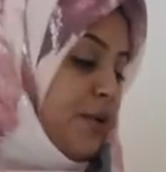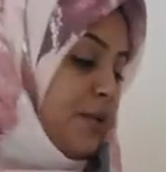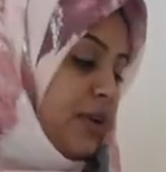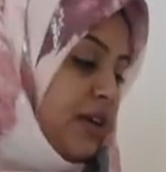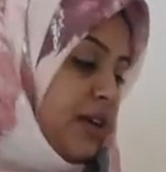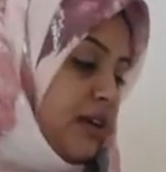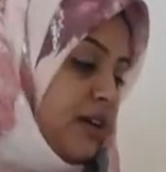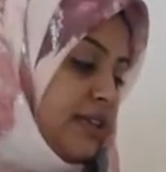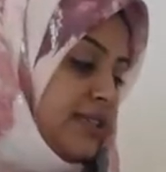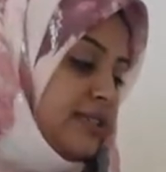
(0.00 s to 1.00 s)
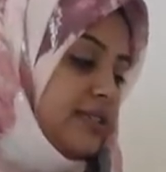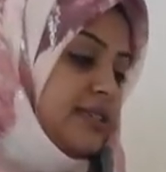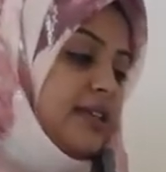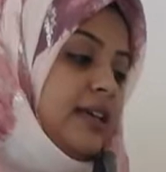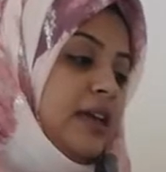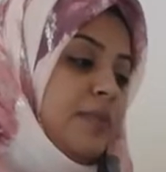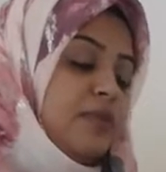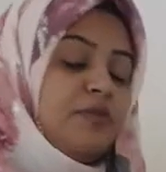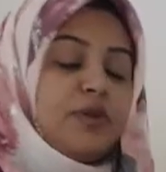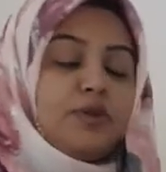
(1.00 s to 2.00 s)
We are discussing
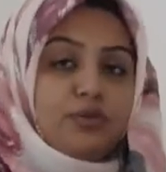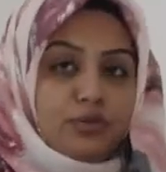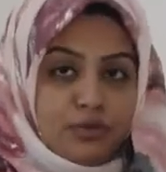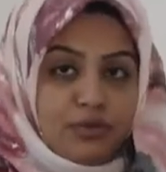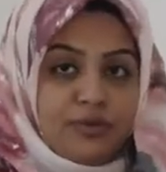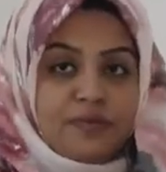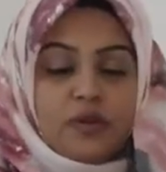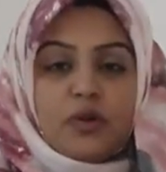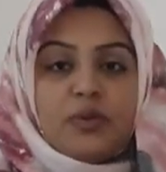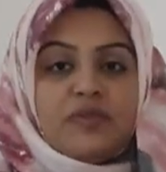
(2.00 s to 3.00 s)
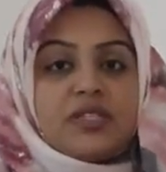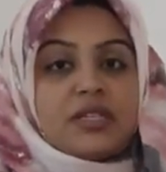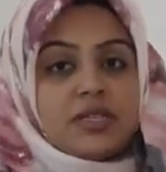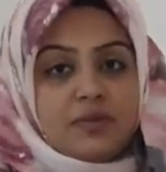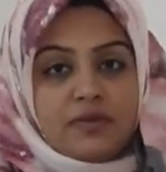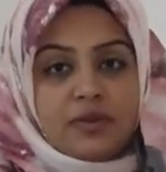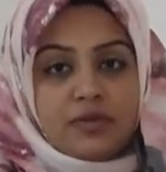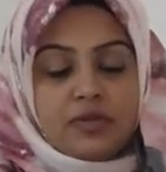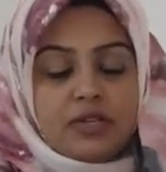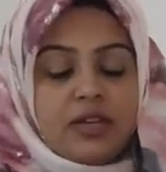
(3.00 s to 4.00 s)
Prophet Nuh, or we've discussed Prophet
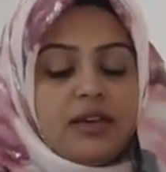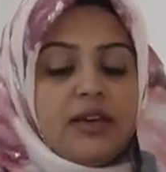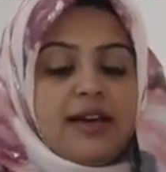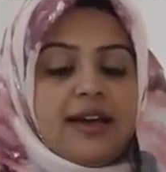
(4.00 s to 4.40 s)
Nuh today,